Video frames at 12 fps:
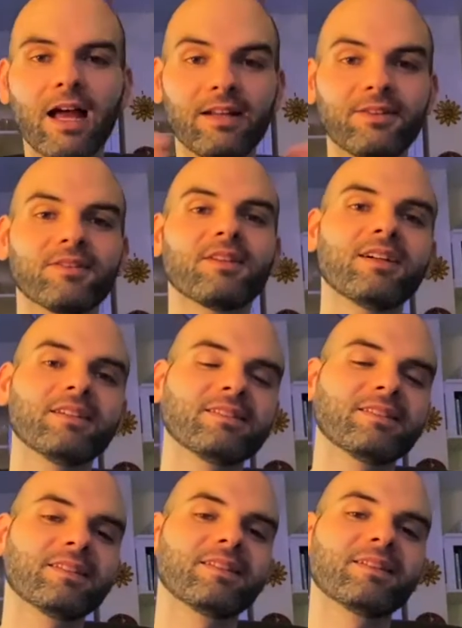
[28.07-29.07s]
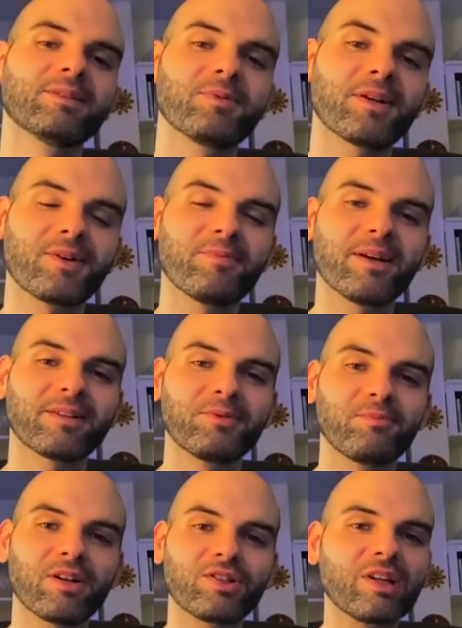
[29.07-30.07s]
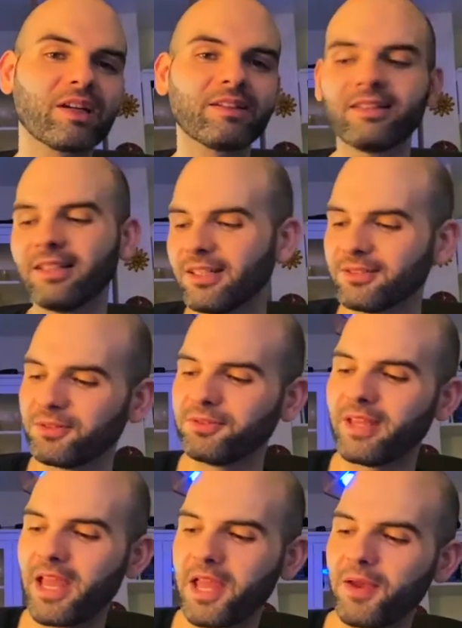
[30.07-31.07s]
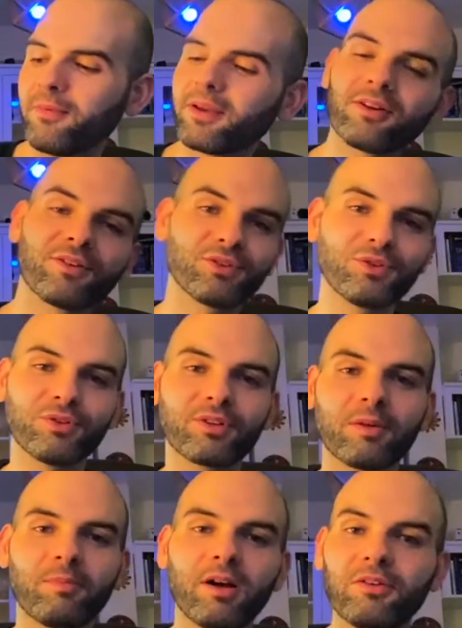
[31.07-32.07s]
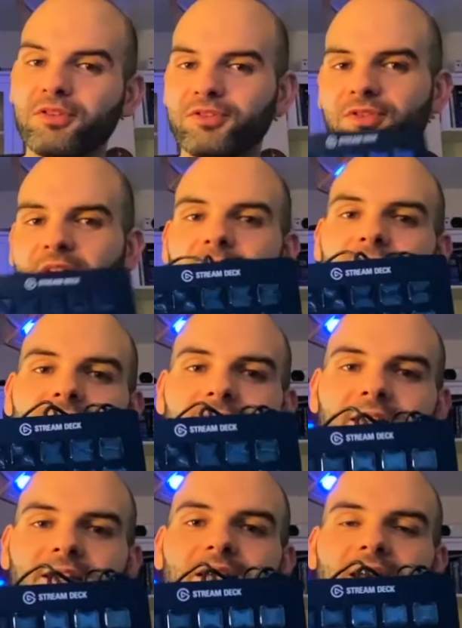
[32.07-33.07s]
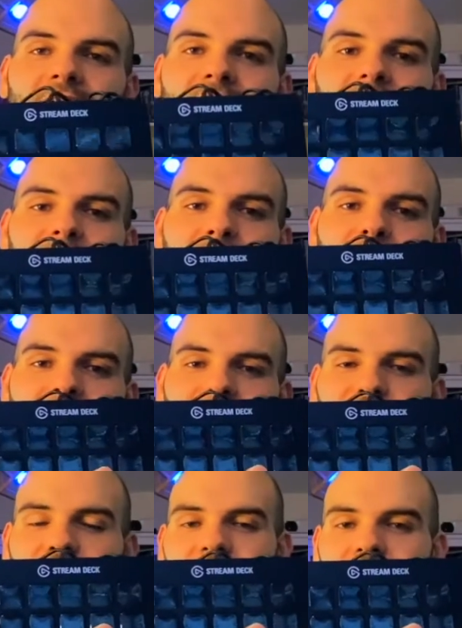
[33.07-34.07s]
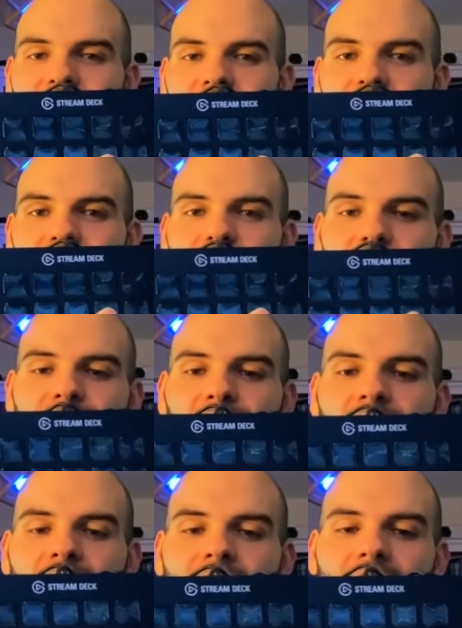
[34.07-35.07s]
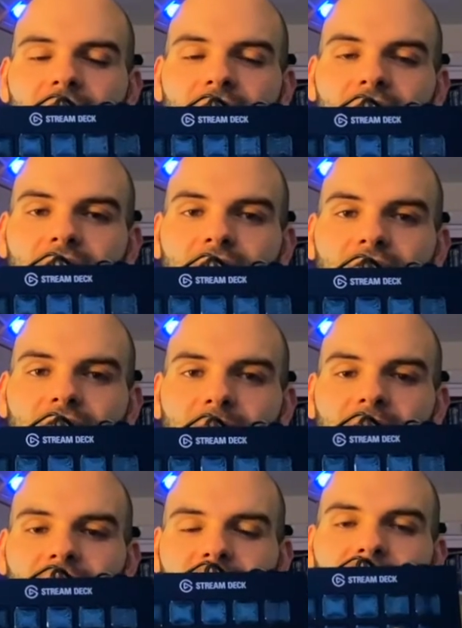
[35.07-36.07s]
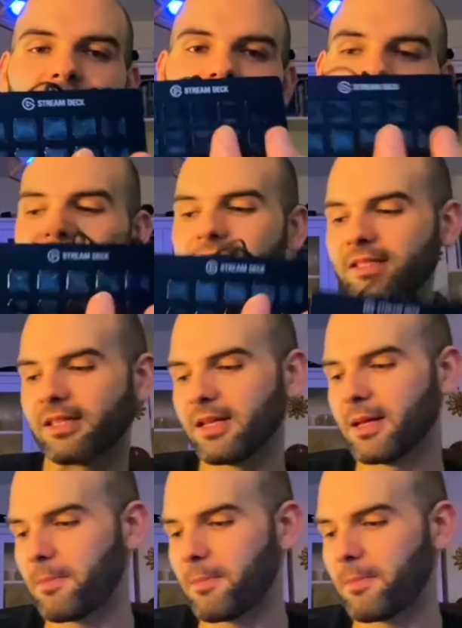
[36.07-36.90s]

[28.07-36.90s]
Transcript: Hello guys, welcome back to my channel. Today we're gonna talk about the Stream Deck. I don't know if any of you is familiar with this.